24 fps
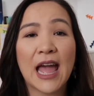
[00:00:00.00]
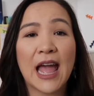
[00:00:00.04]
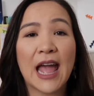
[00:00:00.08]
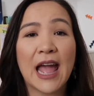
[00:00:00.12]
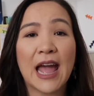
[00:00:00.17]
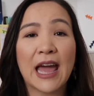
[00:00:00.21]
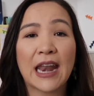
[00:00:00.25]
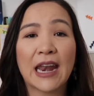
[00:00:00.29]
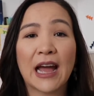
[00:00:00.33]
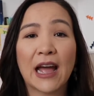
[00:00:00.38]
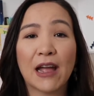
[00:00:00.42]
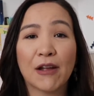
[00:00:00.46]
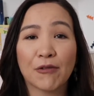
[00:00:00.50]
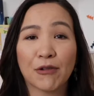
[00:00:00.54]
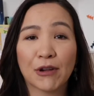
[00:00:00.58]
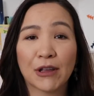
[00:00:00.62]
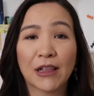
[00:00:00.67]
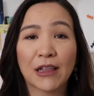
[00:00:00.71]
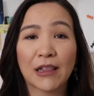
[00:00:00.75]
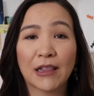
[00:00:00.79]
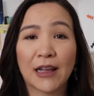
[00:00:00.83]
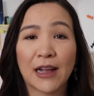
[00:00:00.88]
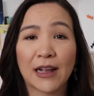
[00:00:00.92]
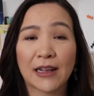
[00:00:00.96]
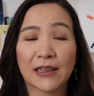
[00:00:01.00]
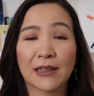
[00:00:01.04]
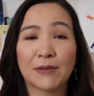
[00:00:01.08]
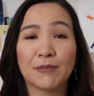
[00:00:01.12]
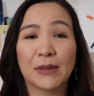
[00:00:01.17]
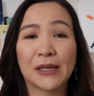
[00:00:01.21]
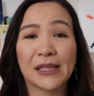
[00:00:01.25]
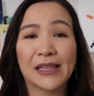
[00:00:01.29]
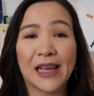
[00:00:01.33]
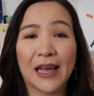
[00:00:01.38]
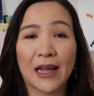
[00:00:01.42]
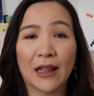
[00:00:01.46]
And I really like the
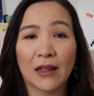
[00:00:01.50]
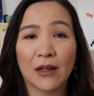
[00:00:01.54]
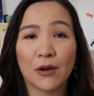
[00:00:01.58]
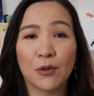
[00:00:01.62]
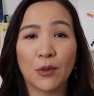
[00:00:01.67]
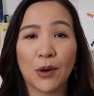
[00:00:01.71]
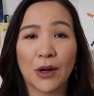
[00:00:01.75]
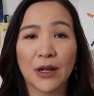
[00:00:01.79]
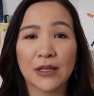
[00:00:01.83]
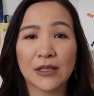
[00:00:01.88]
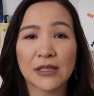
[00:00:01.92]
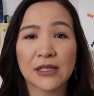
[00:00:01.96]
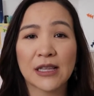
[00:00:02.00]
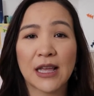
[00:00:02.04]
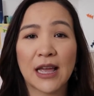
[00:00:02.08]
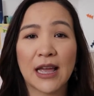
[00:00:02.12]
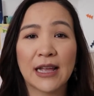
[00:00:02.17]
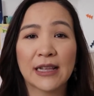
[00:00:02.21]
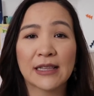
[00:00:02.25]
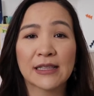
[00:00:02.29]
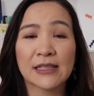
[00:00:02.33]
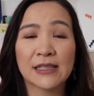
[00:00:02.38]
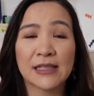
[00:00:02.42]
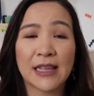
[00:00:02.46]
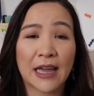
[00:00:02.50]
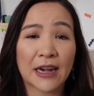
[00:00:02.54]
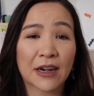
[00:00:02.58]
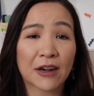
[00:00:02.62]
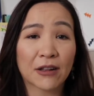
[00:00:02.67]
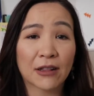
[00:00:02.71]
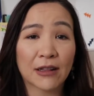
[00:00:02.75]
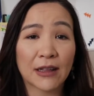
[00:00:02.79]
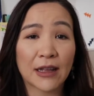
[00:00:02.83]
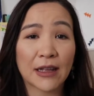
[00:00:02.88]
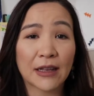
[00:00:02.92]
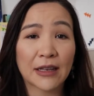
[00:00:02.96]
Medela ones. It's
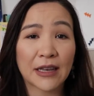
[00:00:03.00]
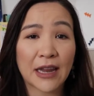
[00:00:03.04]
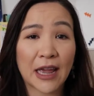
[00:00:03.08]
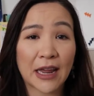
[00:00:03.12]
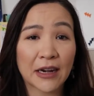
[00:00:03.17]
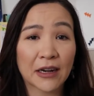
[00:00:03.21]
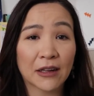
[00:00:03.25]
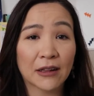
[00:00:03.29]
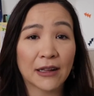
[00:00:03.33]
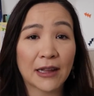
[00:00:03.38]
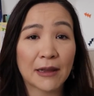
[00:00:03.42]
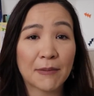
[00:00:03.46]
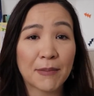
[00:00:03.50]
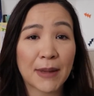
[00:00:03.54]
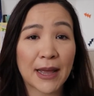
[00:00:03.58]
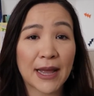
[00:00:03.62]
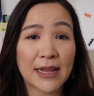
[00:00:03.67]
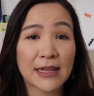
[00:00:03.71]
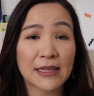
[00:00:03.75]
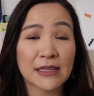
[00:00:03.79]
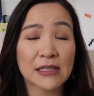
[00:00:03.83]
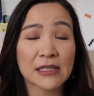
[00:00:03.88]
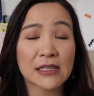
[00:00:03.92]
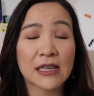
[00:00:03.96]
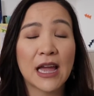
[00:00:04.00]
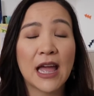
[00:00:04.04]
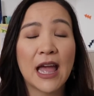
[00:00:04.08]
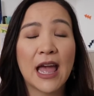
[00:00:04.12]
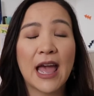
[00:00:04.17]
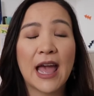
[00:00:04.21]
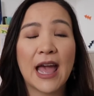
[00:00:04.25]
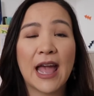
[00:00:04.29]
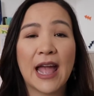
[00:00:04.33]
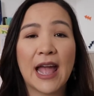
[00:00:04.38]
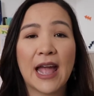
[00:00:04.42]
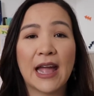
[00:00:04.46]
lanolin based
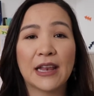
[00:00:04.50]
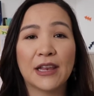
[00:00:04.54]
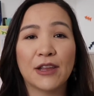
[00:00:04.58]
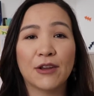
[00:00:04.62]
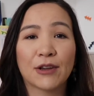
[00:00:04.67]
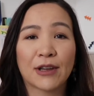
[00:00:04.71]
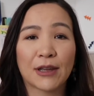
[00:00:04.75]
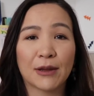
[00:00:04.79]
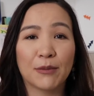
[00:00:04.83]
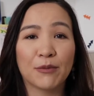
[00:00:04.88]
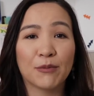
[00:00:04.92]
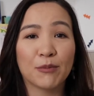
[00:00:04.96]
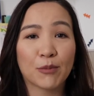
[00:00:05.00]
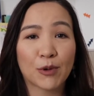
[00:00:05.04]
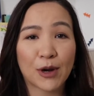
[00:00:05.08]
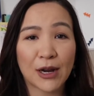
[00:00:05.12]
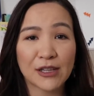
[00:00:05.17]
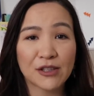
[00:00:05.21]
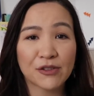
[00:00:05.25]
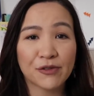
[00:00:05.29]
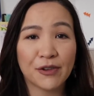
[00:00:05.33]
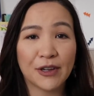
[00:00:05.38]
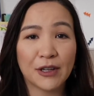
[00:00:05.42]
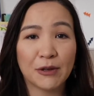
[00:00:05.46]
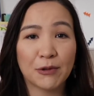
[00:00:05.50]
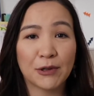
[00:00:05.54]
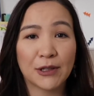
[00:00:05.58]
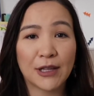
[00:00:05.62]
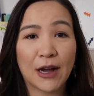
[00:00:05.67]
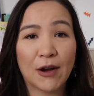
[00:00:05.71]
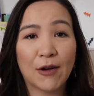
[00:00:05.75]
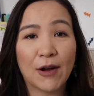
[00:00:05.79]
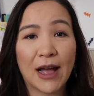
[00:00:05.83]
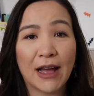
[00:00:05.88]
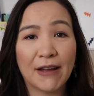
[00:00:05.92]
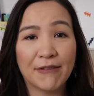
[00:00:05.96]
and you can breastfeed
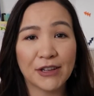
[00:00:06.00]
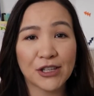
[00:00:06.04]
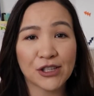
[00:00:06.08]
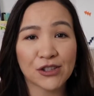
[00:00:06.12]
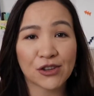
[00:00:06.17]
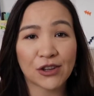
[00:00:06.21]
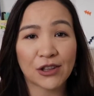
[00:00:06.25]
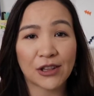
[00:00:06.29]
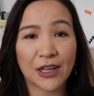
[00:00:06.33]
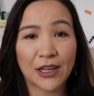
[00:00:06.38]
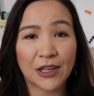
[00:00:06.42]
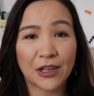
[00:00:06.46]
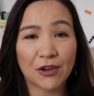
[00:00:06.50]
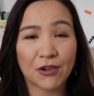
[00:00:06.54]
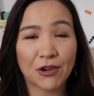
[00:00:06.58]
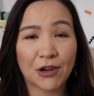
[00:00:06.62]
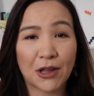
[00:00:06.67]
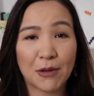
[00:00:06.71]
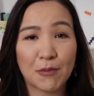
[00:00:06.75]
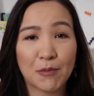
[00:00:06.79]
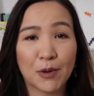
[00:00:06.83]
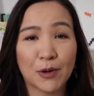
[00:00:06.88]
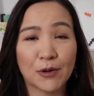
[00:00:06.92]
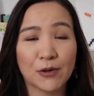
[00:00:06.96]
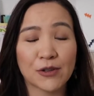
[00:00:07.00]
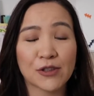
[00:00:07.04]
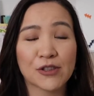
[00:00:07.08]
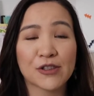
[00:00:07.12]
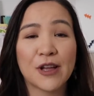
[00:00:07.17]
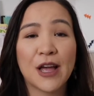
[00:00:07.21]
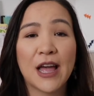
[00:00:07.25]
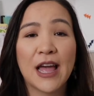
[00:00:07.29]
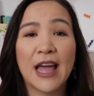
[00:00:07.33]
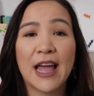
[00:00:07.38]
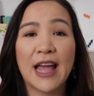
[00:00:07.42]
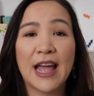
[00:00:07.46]
without having to clean your
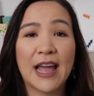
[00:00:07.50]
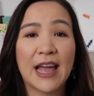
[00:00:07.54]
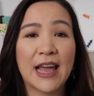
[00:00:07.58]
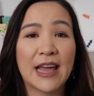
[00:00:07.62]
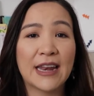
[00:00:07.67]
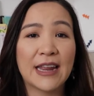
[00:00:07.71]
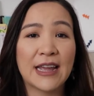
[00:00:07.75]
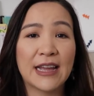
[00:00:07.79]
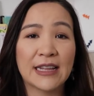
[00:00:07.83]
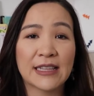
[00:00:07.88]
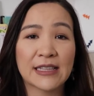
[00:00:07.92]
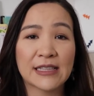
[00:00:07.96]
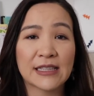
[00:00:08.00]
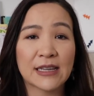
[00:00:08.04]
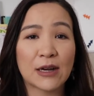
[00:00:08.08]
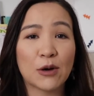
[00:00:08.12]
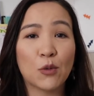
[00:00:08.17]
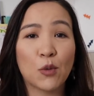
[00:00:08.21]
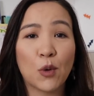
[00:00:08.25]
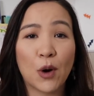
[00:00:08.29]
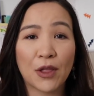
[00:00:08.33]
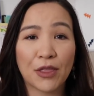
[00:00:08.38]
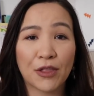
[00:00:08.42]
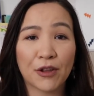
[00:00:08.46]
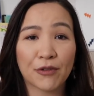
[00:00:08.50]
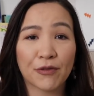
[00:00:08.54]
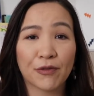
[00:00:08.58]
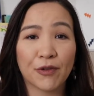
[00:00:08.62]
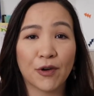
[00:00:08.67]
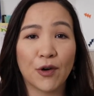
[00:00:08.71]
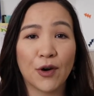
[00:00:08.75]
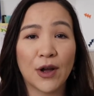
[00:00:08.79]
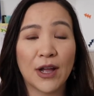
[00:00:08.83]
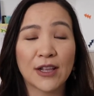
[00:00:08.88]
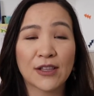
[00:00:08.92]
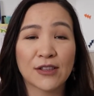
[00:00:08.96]
nipples, and it's
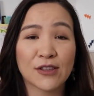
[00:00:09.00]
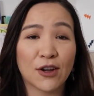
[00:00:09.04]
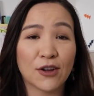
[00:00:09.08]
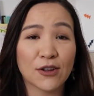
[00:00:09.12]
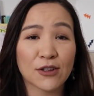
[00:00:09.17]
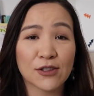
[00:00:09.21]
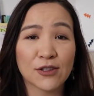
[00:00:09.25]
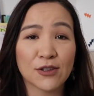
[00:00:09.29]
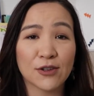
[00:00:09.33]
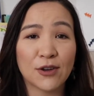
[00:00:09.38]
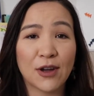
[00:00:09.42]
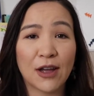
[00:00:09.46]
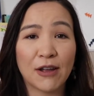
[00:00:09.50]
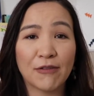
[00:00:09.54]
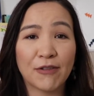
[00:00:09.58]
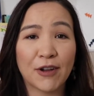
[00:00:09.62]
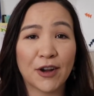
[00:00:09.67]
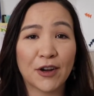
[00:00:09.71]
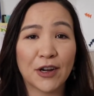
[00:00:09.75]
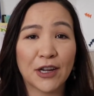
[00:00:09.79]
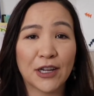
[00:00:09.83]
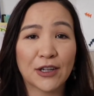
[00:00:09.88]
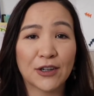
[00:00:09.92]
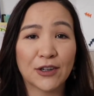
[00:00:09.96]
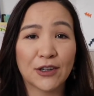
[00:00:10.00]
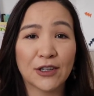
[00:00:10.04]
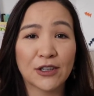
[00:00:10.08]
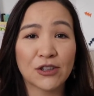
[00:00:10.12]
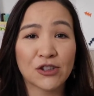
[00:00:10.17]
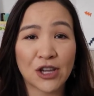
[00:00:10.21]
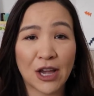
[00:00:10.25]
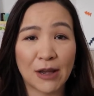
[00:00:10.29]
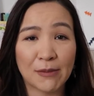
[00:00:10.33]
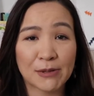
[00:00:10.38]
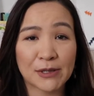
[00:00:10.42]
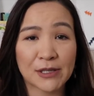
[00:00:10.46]
wonderful. It's also a very good
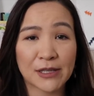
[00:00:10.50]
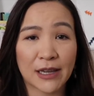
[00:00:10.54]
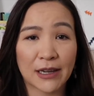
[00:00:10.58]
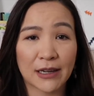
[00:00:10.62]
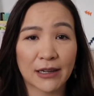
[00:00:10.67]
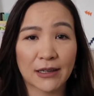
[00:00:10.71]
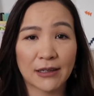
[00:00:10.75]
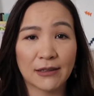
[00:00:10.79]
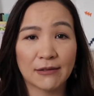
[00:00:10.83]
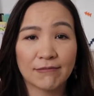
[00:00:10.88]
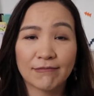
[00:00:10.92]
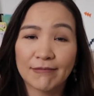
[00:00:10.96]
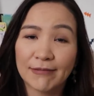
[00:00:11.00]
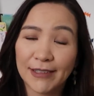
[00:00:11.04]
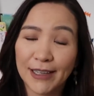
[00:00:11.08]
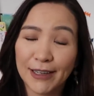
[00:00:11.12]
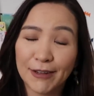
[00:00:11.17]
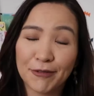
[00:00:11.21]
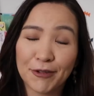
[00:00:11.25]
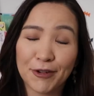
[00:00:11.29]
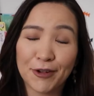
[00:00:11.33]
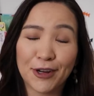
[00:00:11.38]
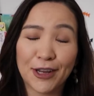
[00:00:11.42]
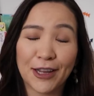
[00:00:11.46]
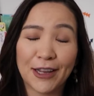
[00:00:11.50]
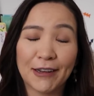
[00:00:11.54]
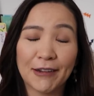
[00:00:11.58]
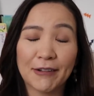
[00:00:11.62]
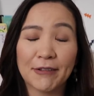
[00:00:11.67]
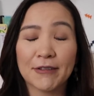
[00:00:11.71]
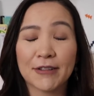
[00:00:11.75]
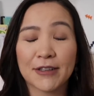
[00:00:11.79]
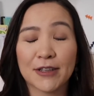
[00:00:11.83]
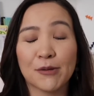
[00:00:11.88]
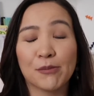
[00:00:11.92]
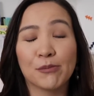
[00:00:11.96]
chapstick if you need
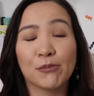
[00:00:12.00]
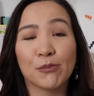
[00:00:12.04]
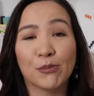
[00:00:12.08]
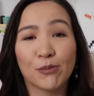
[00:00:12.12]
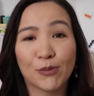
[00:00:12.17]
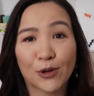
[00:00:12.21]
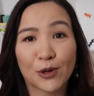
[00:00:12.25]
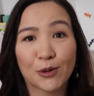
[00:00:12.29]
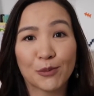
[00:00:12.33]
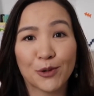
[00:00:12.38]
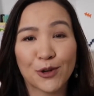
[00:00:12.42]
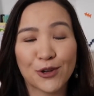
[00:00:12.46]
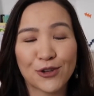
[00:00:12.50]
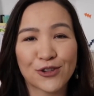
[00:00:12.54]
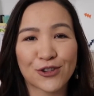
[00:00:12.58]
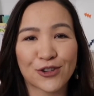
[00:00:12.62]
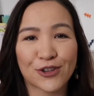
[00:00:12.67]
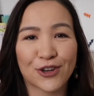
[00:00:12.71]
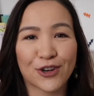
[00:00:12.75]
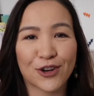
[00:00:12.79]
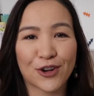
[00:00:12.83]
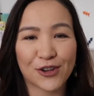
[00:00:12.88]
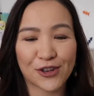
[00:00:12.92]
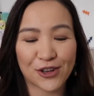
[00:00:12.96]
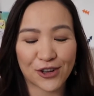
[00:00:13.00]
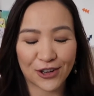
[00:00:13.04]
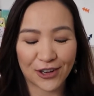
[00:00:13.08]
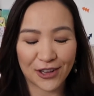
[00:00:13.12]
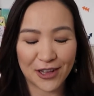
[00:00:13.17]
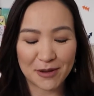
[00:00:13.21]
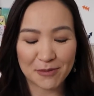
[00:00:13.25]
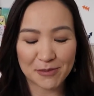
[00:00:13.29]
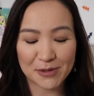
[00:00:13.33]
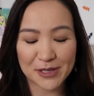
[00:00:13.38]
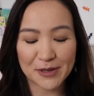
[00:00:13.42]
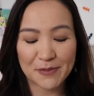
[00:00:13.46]
some more moisture on your
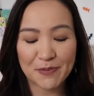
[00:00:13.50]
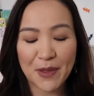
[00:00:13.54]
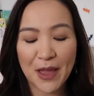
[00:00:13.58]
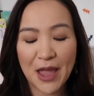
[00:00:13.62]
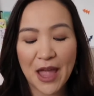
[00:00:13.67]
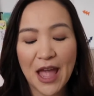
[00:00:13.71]
lips.